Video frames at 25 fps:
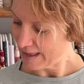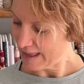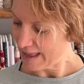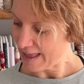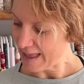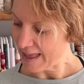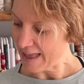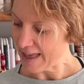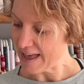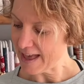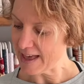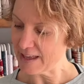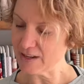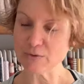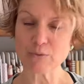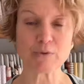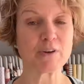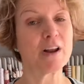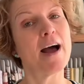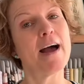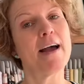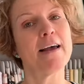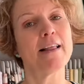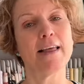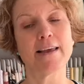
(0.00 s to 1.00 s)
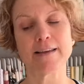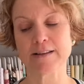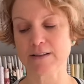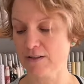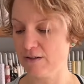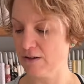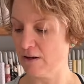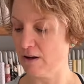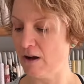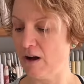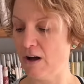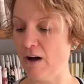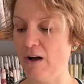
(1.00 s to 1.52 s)
And what I like to
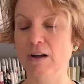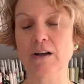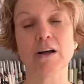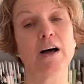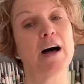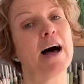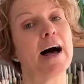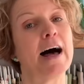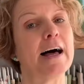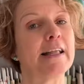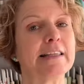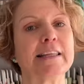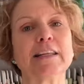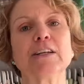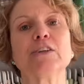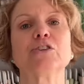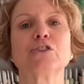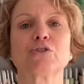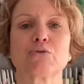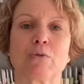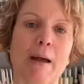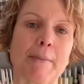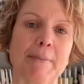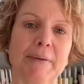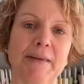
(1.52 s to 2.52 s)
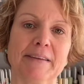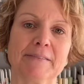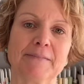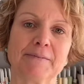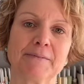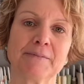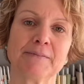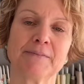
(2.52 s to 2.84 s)
call a little scrappy.